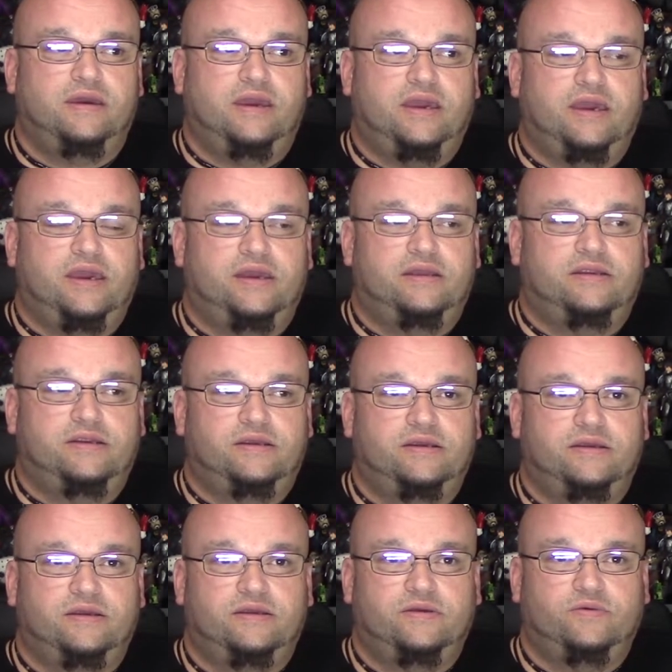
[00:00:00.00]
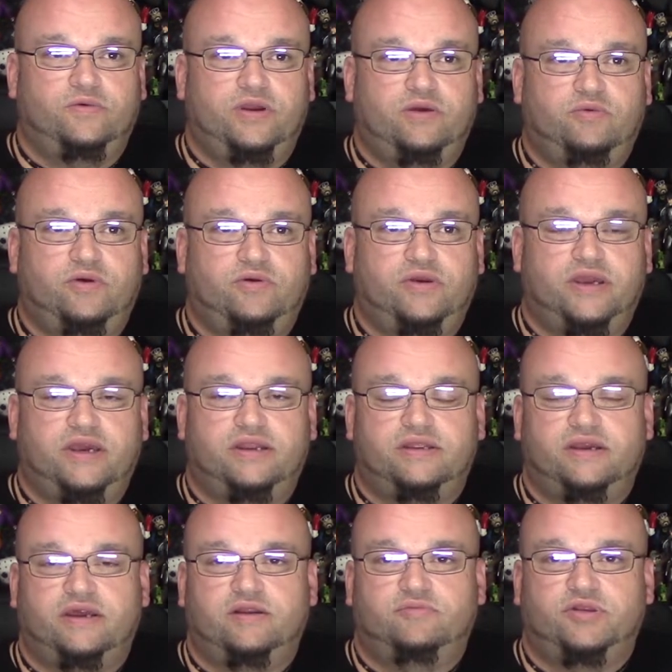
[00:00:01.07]
and we will get
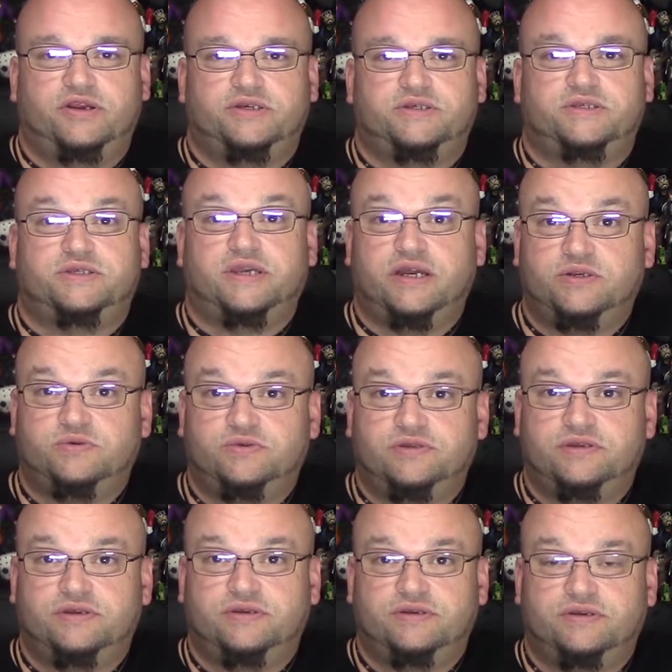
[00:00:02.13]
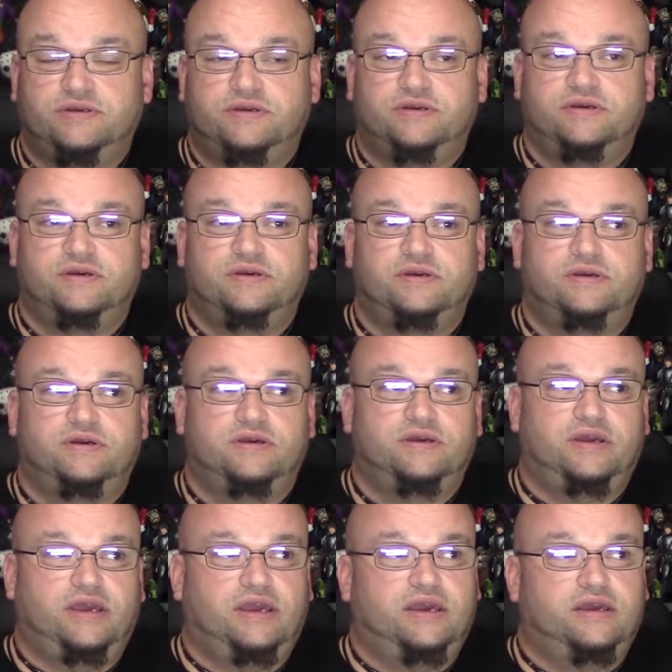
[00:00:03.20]
an ablation scheduled.
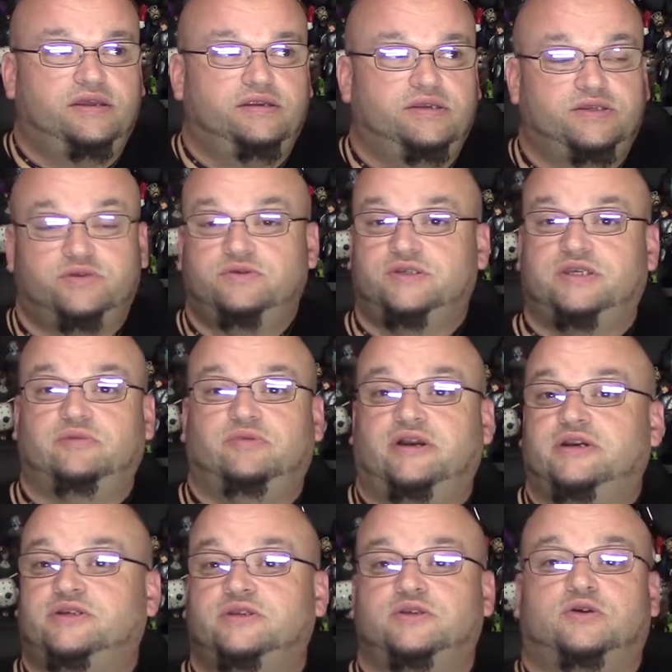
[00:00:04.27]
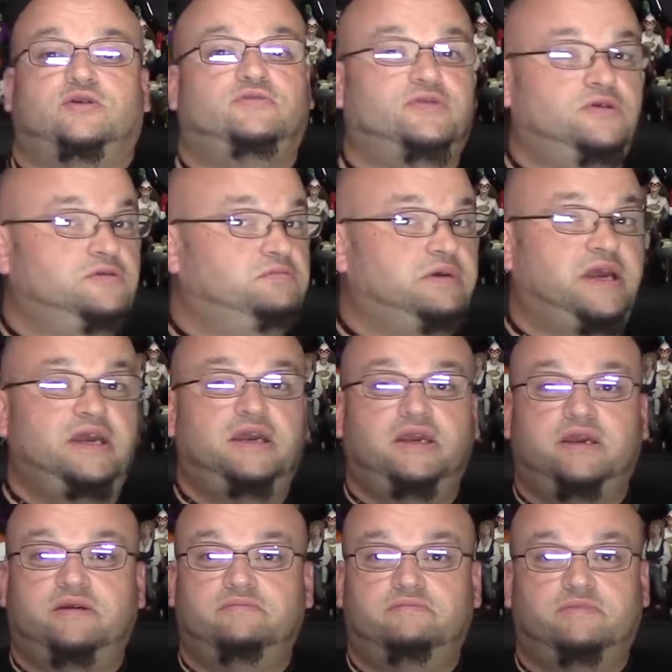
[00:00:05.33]
And as soon as the ablation's over,
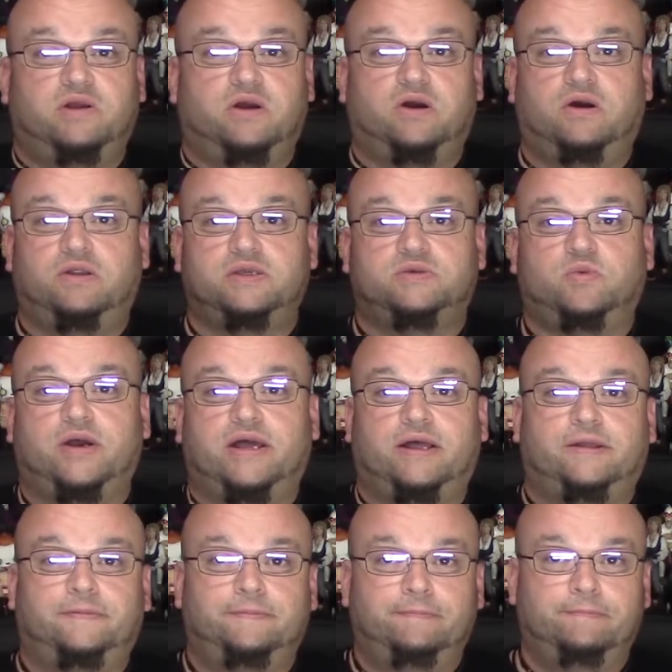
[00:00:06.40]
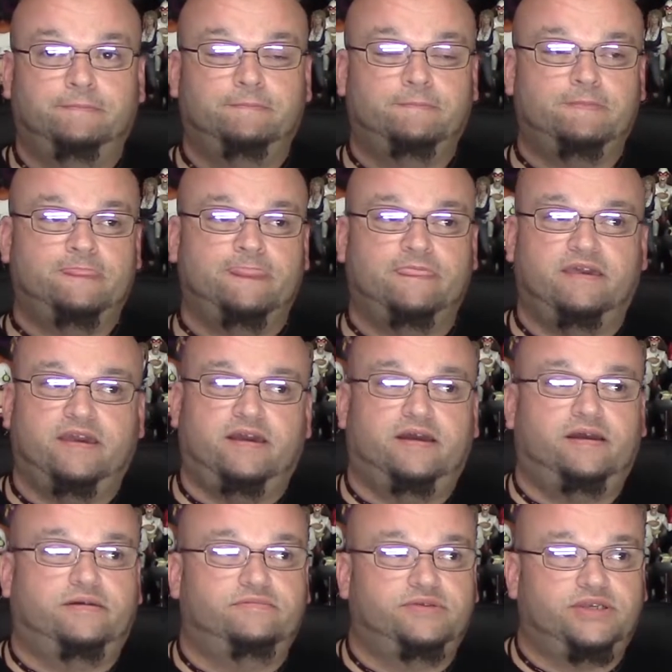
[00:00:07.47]
hey, all is well.
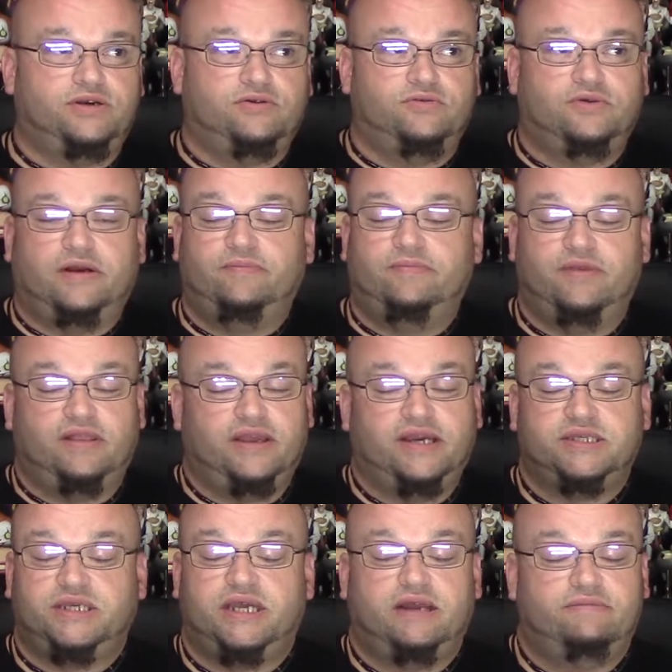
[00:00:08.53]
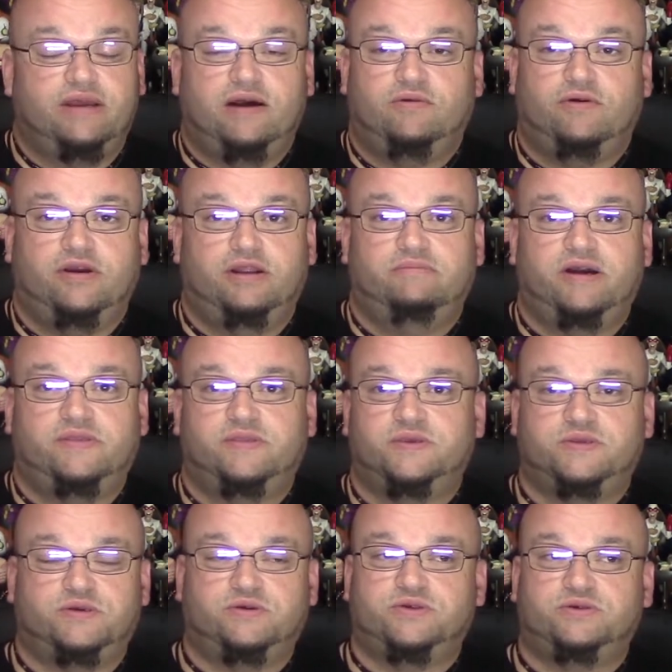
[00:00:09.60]
Uh, so I'm like I said, I'm not worried about the
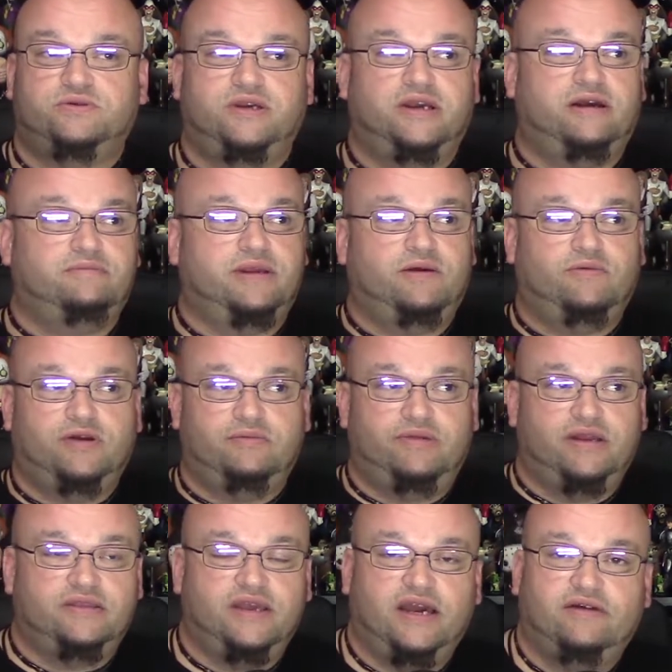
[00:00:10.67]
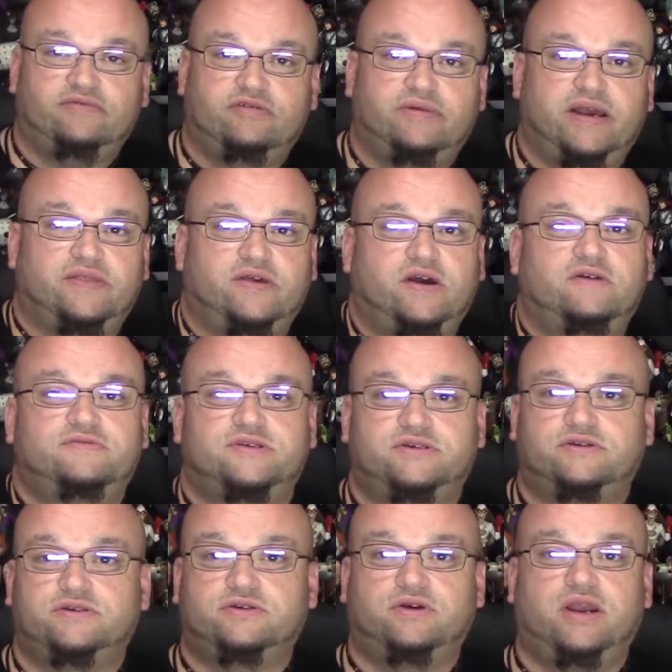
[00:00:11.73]
surgery. I'm not worried about the aftermath of the
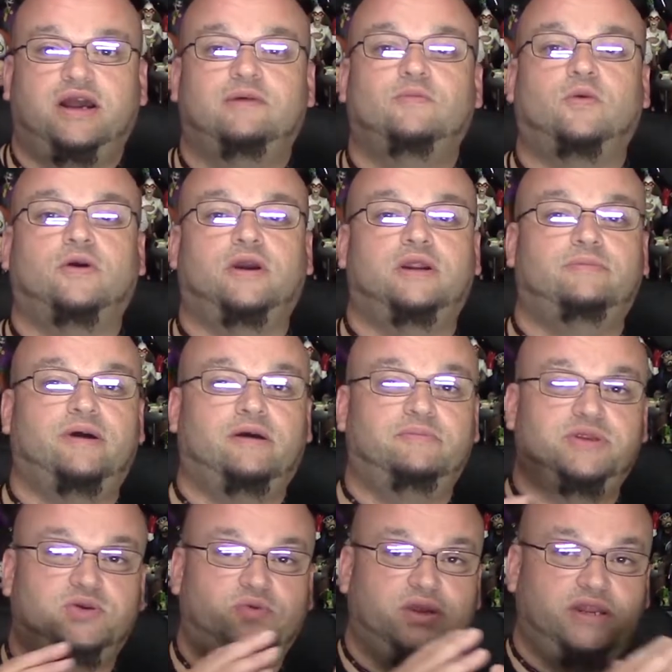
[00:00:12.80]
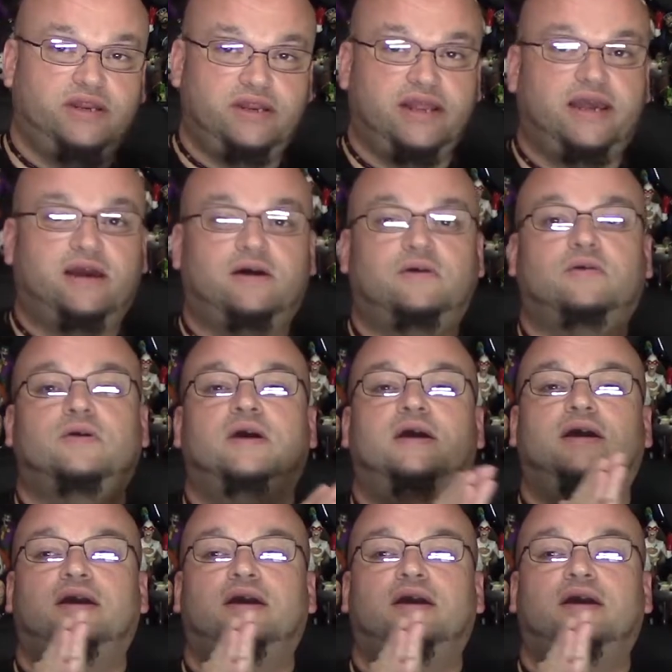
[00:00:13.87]
surgery. I'm worried about between now